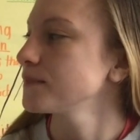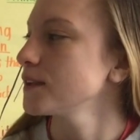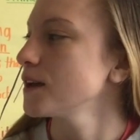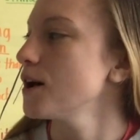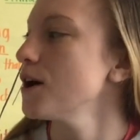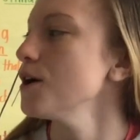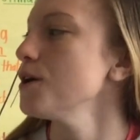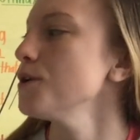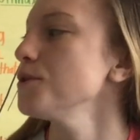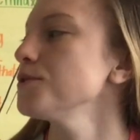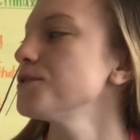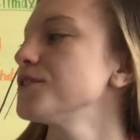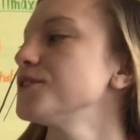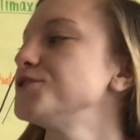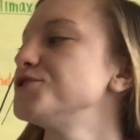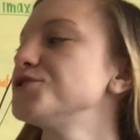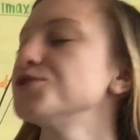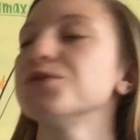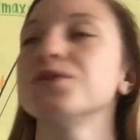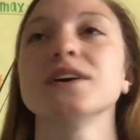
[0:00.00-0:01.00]
Oh, the
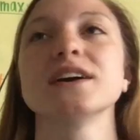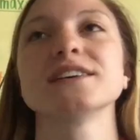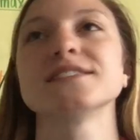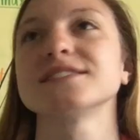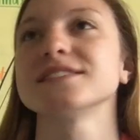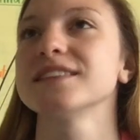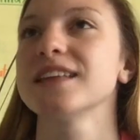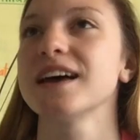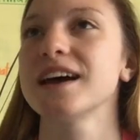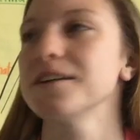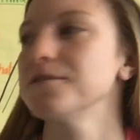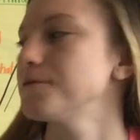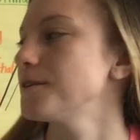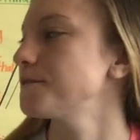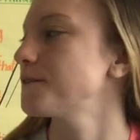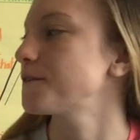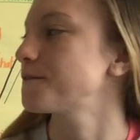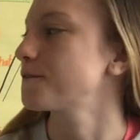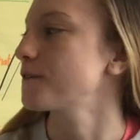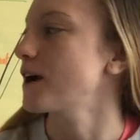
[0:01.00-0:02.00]
joyous life
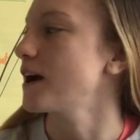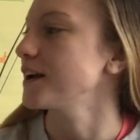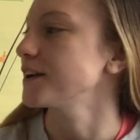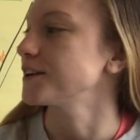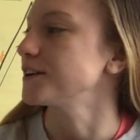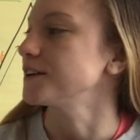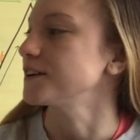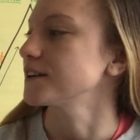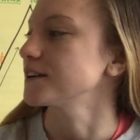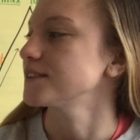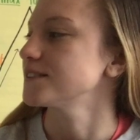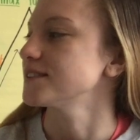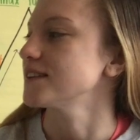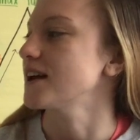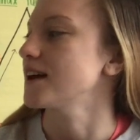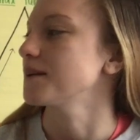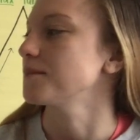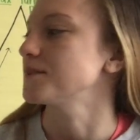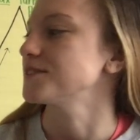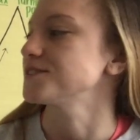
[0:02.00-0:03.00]
of a fry cook,
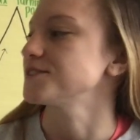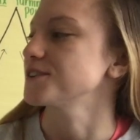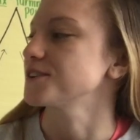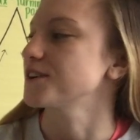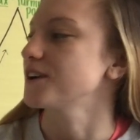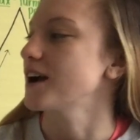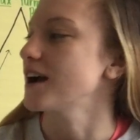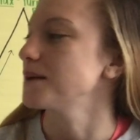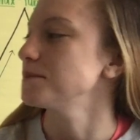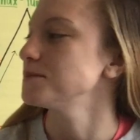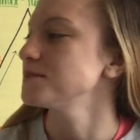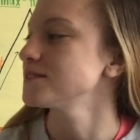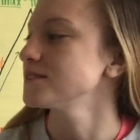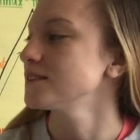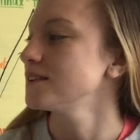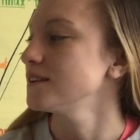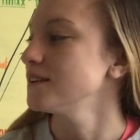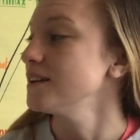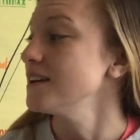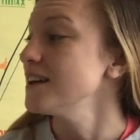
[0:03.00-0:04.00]
sang Mr. Krabs.
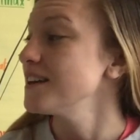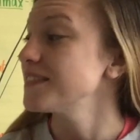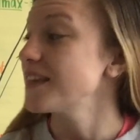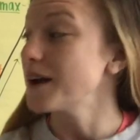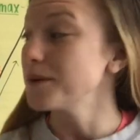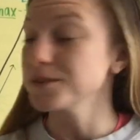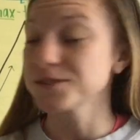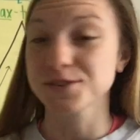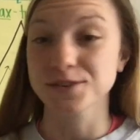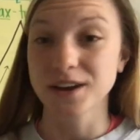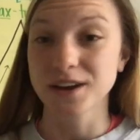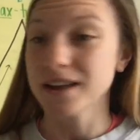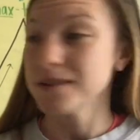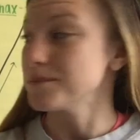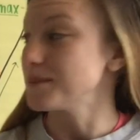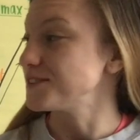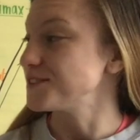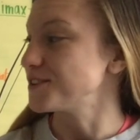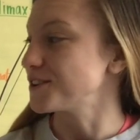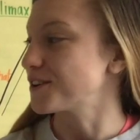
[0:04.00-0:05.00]
That was great,
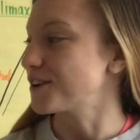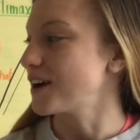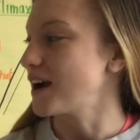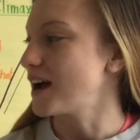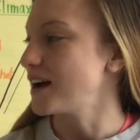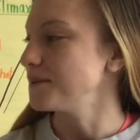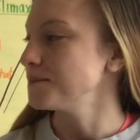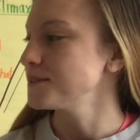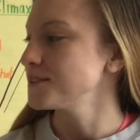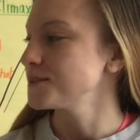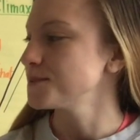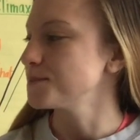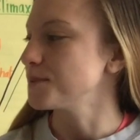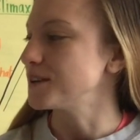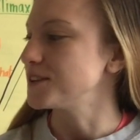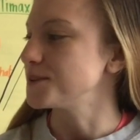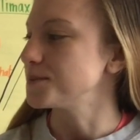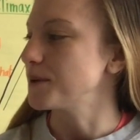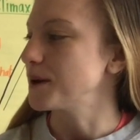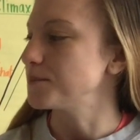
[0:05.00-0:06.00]
Mr. Krabs,
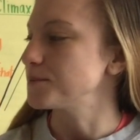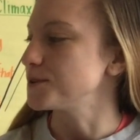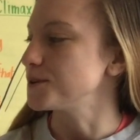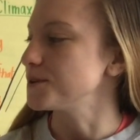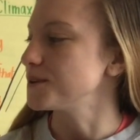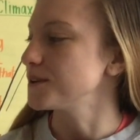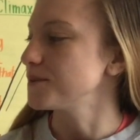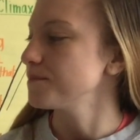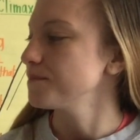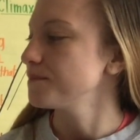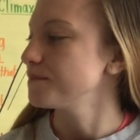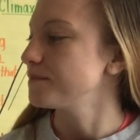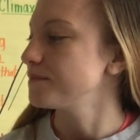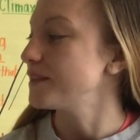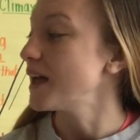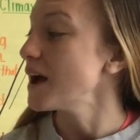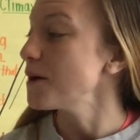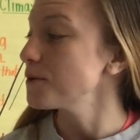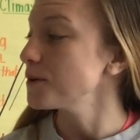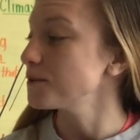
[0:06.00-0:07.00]
SpongeBob told him.
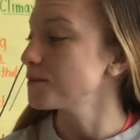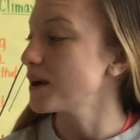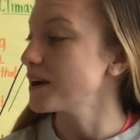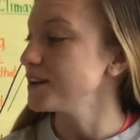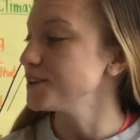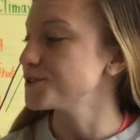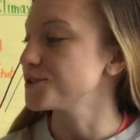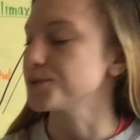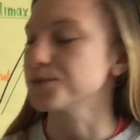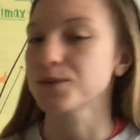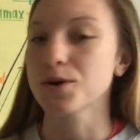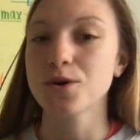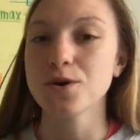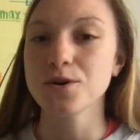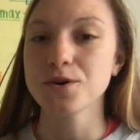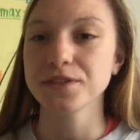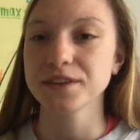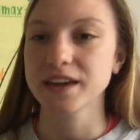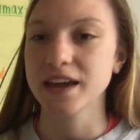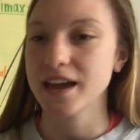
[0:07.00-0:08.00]
Now we're ready to
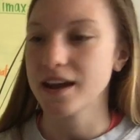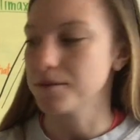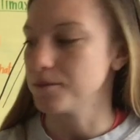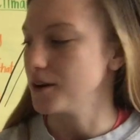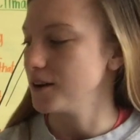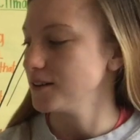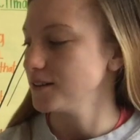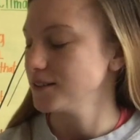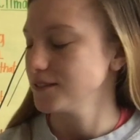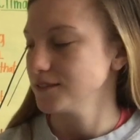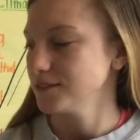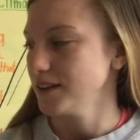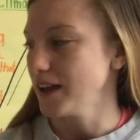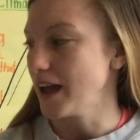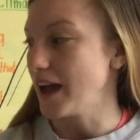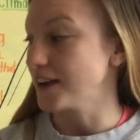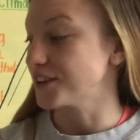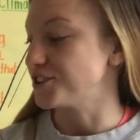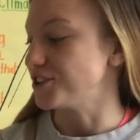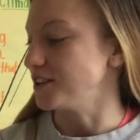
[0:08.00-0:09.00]
roll the camera.
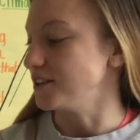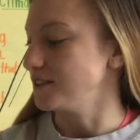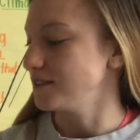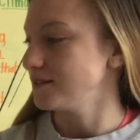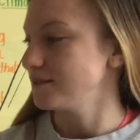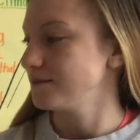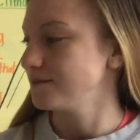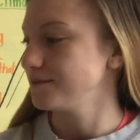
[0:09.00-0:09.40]
Action.